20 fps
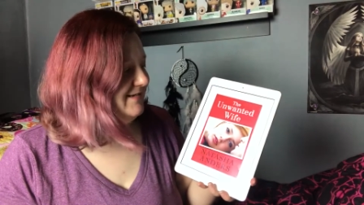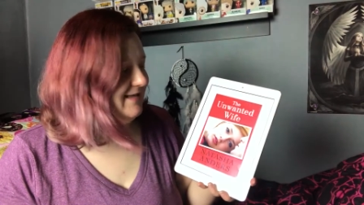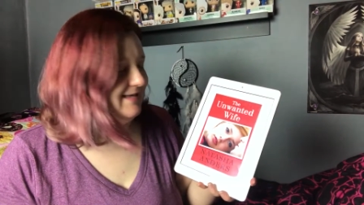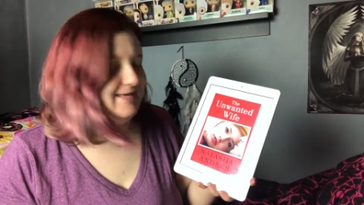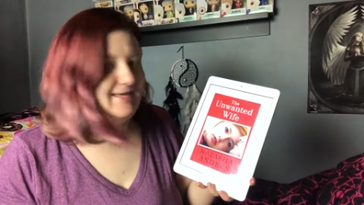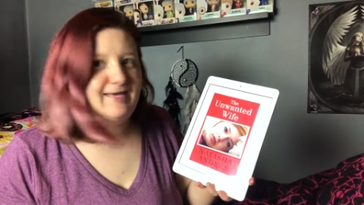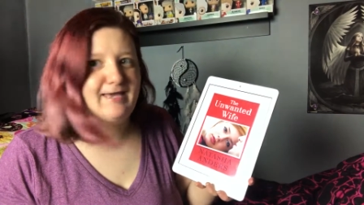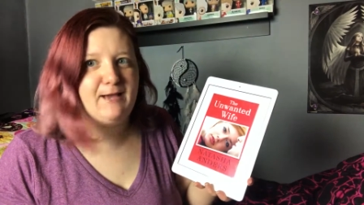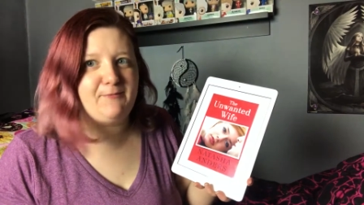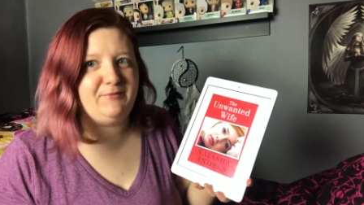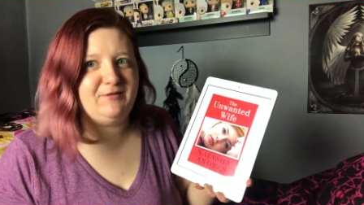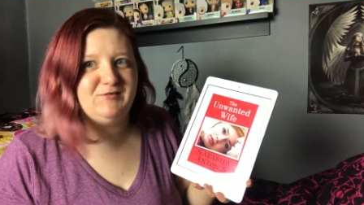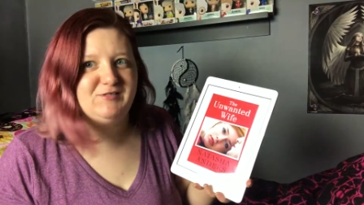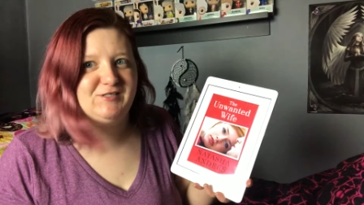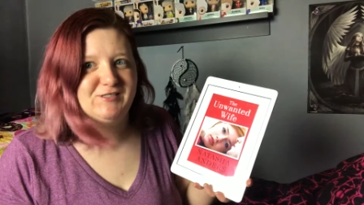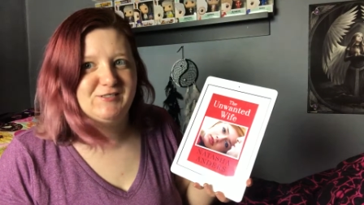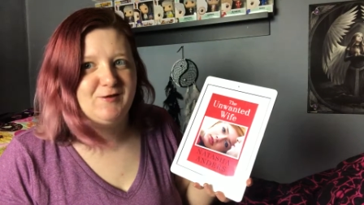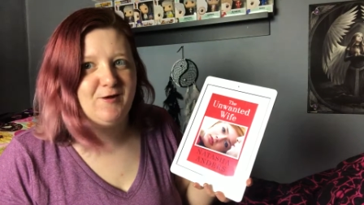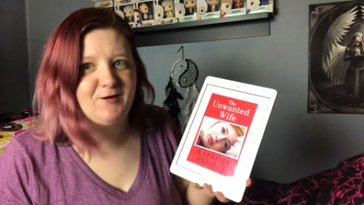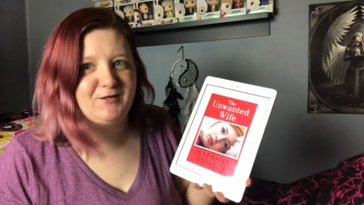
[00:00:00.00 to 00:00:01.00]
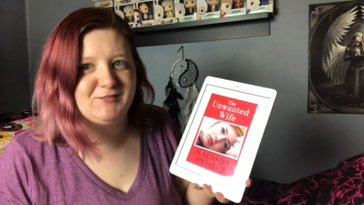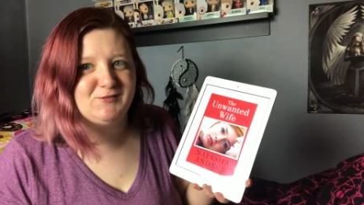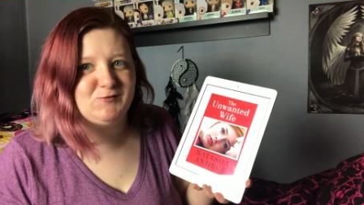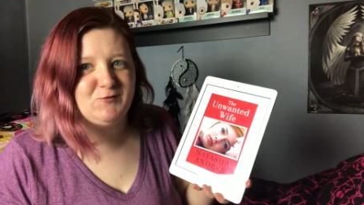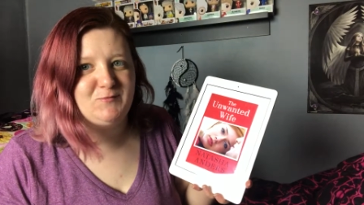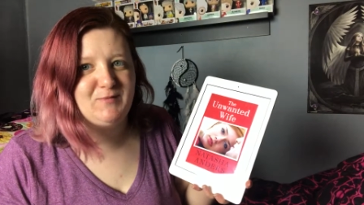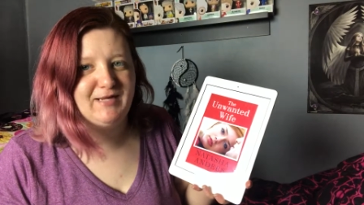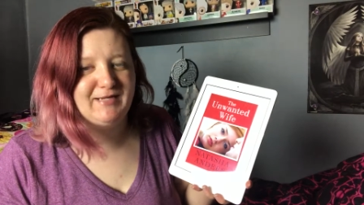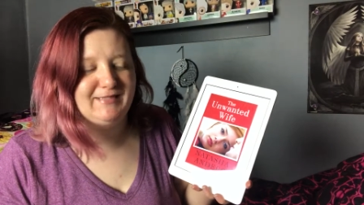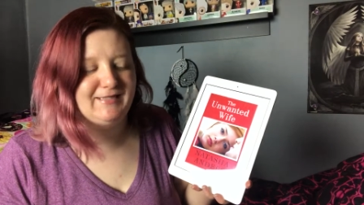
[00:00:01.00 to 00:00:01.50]
Like, he can't believe she's talking to
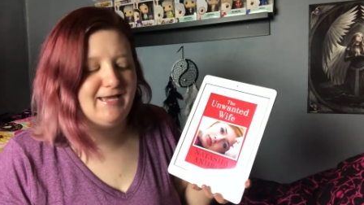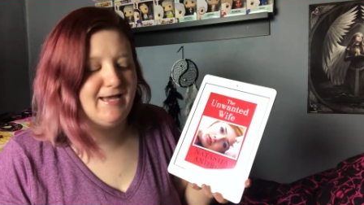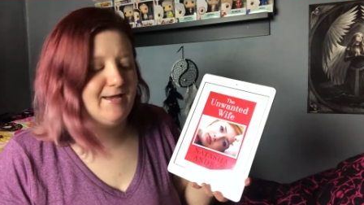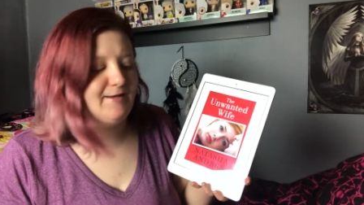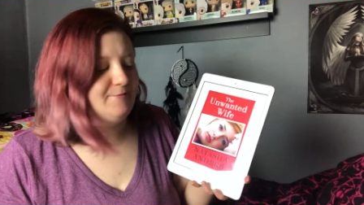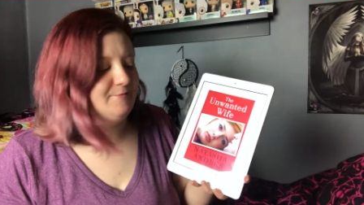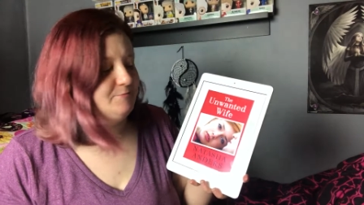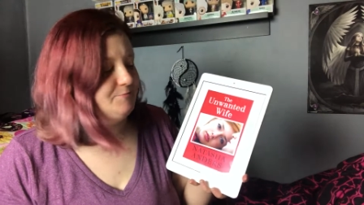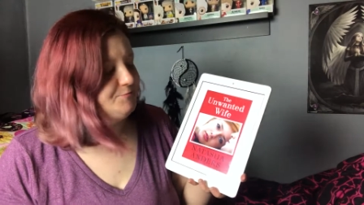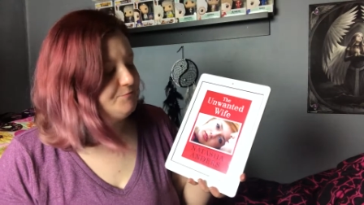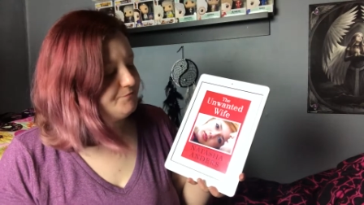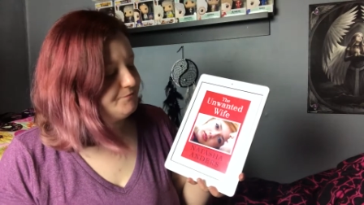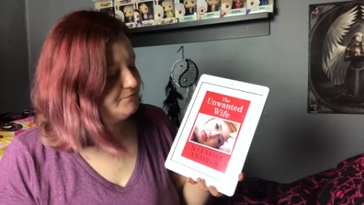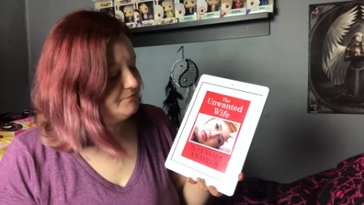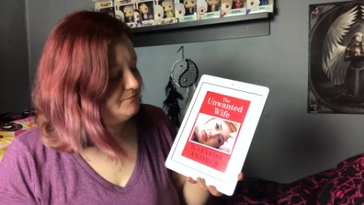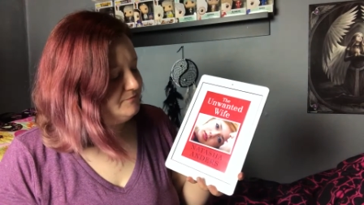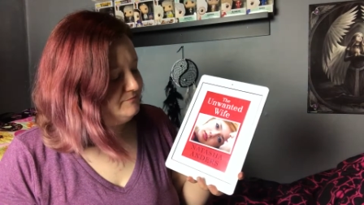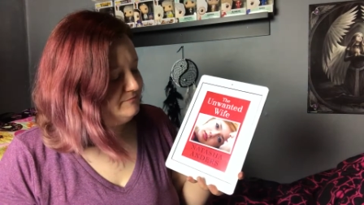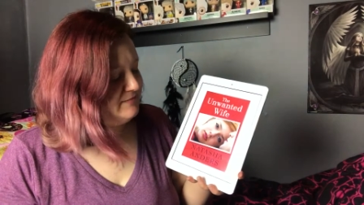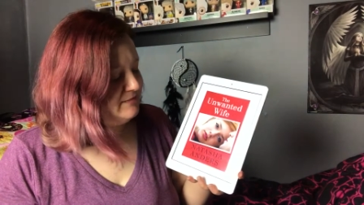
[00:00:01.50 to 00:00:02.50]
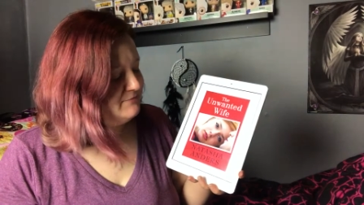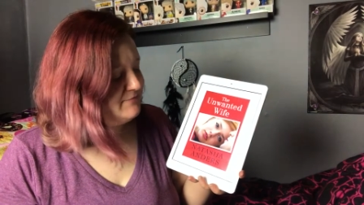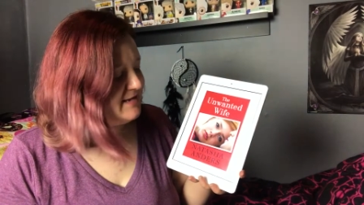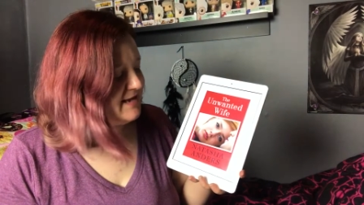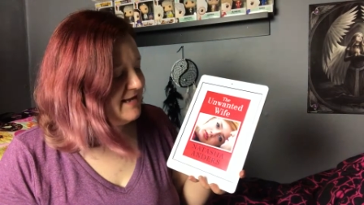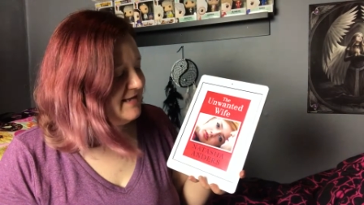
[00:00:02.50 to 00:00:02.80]
him like that. But